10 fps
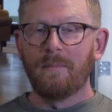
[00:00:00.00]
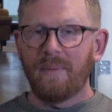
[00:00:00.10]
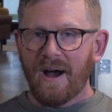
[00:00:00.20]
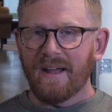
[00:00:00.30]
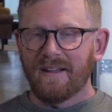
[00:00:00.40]

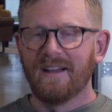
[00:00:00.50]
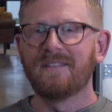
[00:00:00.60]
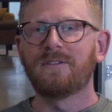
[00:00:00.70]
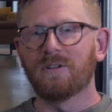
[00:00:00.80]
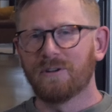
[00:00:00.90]
But
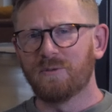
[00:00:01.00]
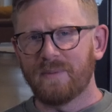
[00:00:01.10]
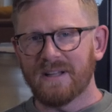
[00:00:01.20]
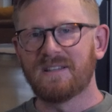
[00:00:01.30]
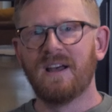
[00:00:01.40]
there are little
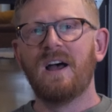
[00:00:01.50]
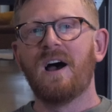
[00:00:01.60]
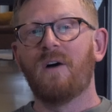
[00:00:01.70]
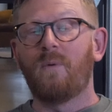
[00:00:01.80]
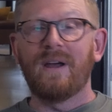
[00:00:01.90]
bits
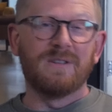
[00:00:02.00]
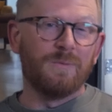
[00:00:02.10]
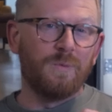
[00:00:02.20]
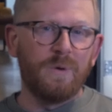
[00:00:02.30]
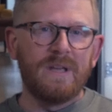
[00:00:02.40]
of ways
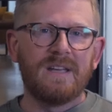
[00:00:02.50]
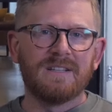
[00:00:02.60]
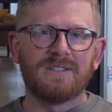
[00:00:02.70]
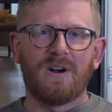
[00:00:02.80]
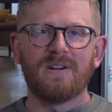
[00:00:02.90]
that we
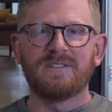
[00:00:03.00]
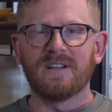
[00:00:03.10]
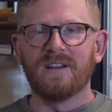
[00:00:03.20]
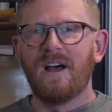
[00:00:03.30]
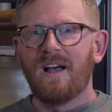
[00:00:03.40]
can start
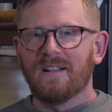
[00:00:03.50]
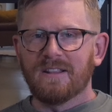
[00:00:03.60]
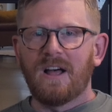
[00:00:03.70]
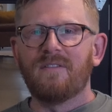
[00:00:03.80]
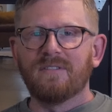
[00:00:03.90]
to
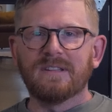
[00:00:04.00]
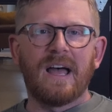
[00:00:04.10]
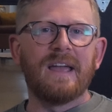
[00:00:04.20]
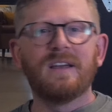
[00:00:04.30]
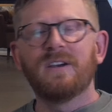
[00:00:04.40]
love
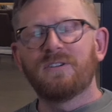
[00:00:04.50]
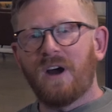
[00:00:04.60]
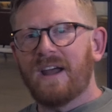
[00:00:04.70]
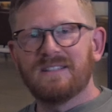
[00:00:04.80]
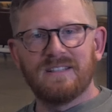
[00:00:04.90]
like
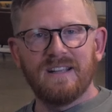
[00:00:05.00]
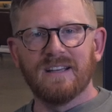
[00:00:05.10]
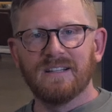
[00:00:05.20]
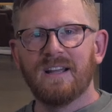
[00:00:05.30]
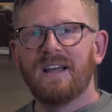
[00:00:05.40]
Christ
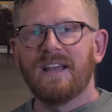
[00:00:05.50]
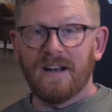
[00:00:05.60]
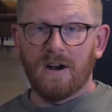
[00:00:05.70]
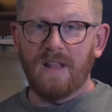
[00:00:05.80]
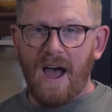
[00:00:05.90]
did
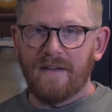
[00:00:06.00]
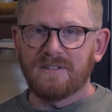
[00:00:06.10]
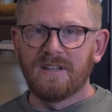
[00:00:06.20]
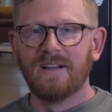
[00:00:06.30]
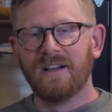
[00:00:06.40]
in our
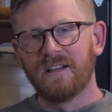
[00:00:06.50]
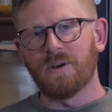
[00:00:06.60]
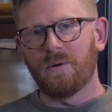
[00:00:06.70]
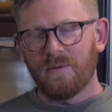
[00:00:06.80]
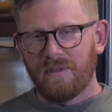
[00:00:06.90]
lives.
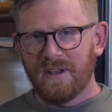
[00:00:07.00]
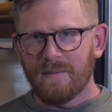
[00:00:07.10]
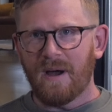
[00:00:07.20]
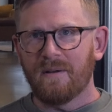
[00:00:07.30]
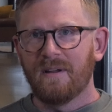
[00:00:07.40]
So think
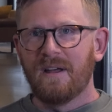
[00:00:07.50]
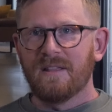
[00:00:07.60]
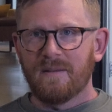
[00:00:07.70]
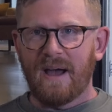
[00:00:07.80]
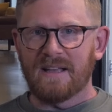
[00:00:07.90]
about
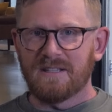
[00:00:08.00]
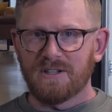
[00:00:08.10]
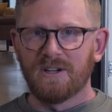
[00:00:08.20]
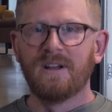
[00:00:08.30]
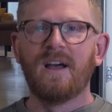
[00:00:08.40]
the
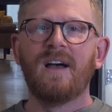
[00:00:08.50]
passage.